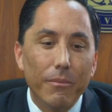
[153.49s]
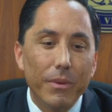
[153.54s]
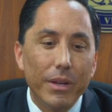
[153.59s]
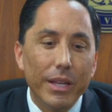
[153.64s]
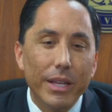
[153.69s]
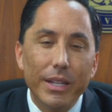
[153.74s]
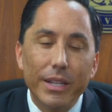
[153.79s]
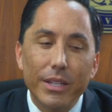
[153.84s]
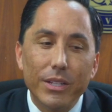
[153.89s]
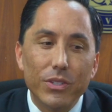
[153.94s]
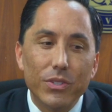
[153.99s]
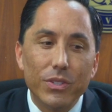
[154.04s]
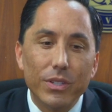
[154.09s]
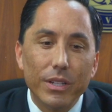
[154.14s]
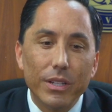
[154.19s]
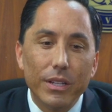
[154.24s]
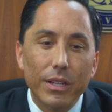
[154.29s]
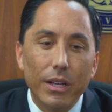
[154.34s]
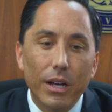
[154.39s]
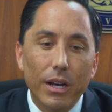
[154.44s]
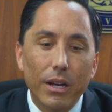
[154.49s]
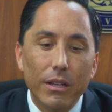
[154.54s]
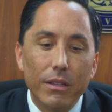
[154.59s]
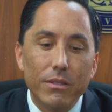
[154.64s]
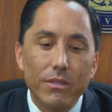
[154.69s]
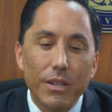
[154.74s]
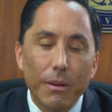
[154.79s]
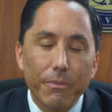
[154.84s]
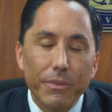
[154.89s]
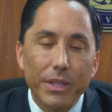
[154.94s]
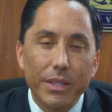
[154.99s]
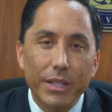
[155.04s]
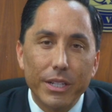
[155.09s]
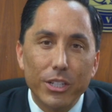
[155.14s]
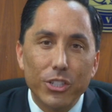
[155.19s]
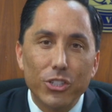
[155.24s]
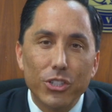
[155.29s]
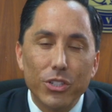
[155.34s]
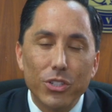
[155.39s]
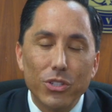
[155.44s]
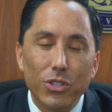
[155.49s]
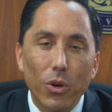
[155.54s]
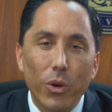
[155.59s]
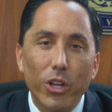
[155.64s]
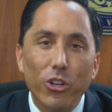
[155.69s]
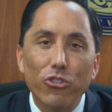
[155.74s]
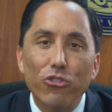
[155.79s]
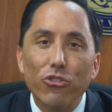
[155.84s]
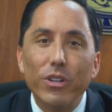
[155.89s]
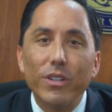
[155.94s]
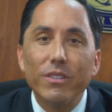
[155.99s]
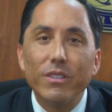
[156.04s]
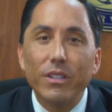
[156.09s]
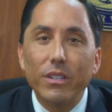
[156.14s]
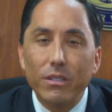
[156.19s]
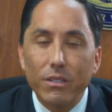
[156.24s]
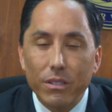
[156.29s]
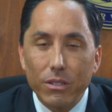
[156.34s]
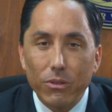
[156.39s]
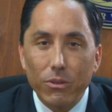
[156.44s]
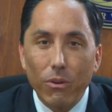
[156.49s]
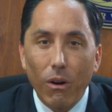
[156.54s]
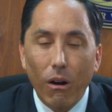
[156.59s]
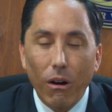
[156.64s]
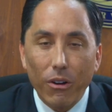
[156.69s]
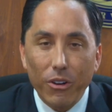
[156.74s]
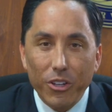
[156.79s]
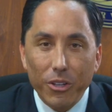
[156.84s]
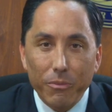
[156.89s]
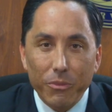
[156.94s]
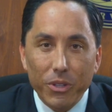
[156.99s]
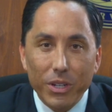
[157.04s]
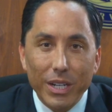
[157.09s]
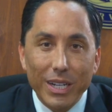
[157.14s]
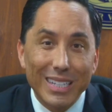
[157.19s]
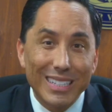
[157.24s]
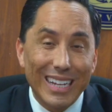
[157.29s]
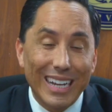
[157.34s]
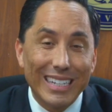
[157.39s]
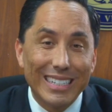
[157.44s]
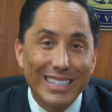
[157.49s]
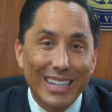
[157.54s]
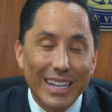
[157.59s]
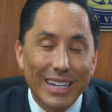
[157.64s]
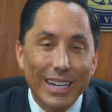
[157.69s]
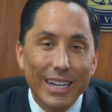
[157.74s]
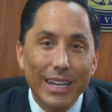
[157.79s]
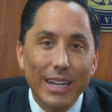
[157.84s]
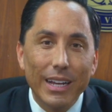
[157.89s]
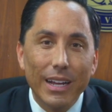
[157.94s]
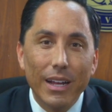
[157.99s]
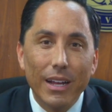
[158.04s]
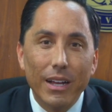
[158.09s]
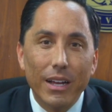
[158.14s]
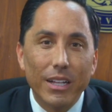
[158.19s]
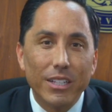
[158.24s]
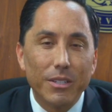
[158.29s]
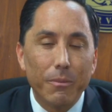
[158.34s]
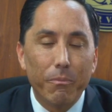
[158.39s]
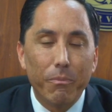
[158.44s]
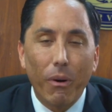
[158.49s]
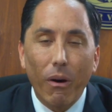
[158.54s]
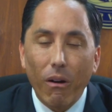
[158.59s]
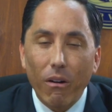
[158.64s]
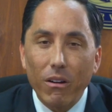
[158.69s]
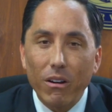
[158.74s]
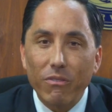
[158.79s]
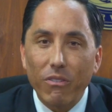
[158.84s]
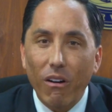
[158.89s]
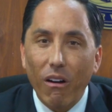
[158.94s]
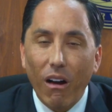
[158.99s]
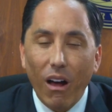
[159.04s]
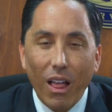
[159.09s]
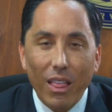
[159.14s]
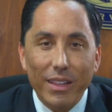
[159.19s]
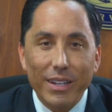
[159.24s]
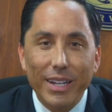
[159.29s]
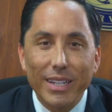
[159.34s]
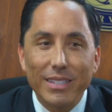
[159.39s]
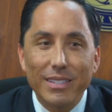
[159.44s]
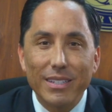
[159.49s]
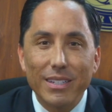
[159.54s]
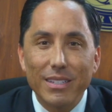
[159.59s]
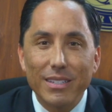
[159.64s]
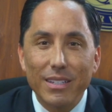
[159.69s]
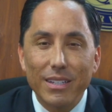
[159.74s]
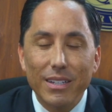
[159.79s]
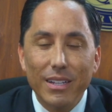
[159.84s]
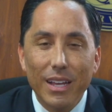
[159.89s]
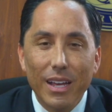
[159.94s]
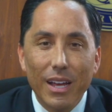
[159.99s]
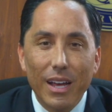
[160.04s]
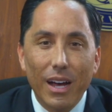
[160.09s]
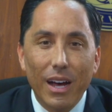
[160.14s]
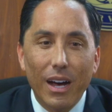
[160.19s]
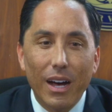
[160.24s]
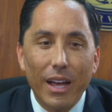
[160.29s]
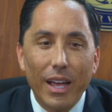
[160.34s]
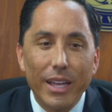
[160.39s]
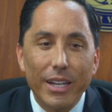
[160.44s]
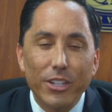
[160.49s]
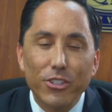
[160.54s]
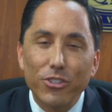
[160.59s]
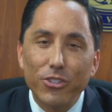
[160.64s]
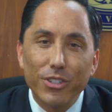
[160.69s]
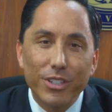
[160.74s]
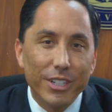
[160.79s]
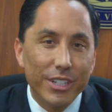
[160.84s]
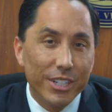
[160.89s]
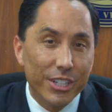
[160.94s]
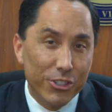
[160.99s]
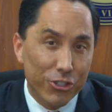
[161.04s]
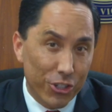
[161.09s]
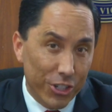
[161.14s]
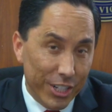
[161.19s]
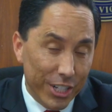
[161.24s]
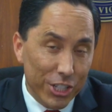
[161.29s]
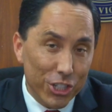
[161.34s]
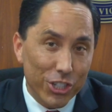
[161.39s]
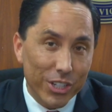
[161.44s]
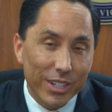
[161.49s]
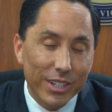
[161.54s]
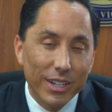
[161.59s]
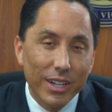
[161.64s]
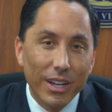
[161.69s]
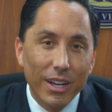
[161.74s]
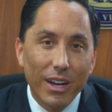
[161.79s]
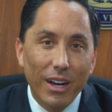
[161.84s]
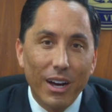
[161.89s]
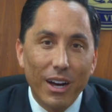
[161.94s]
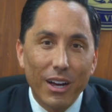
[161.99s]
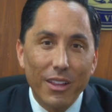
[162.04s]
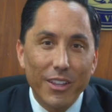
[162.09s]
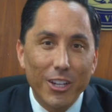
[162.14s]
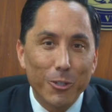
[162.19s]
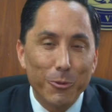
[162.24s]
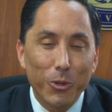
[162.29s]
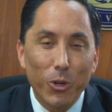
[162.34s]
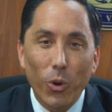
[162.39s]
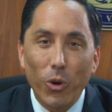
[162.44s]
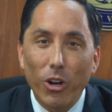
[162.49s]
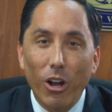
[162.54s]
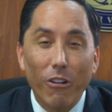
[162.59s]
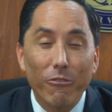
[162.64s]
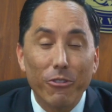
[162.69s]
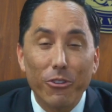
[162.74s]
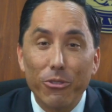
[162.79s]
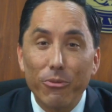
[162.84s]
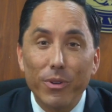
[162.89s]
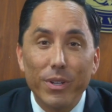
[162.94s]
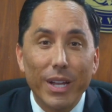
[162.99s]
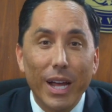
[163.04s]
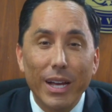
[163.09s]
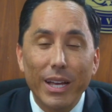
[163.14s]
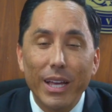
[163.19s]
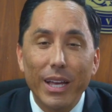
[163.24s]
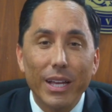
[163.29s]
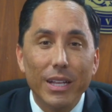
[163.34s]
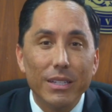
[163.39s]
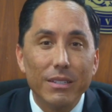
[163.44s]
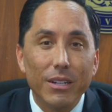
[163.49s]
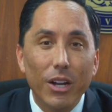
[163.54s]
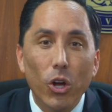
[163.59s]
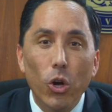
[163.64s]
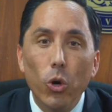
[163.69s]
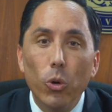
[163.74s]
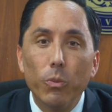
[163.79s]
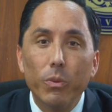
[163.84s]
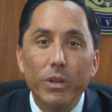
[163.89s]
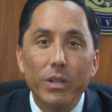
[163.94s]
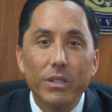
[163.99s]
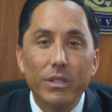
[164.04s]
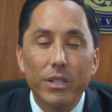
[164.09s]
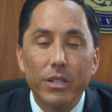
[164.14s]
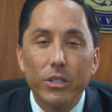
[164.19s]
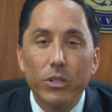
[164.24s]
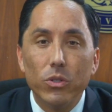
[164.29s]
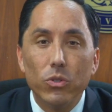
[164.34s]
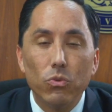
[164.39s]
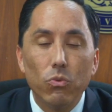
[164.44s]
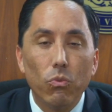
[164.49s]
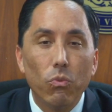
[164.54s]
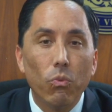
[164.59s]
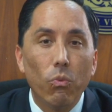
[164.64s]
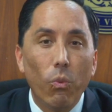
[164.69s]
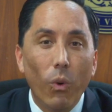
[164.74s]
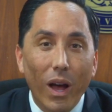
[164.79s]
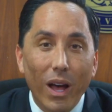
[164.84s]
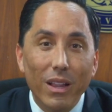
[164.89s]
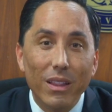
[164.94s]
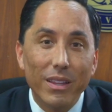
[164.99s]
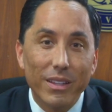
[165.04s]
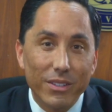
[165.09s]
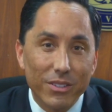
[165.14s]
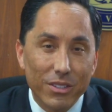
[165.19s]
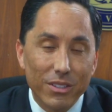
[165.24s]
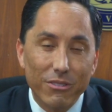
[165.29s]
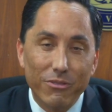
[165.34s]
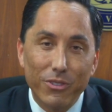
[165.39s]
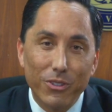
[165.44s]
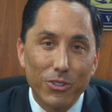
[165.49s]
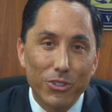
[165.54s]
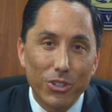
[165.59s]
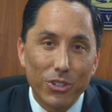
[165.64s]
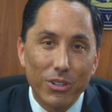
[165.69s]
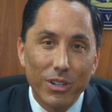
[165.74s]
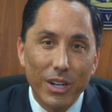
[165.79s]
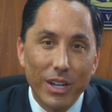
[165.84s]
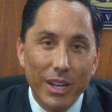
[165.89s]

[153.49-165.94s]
It is something that is just so intrinsic to our community's identity. It's a part of our holiday season, and it's a tradition that has been going on for 3 decades, and I hope continues well into the future.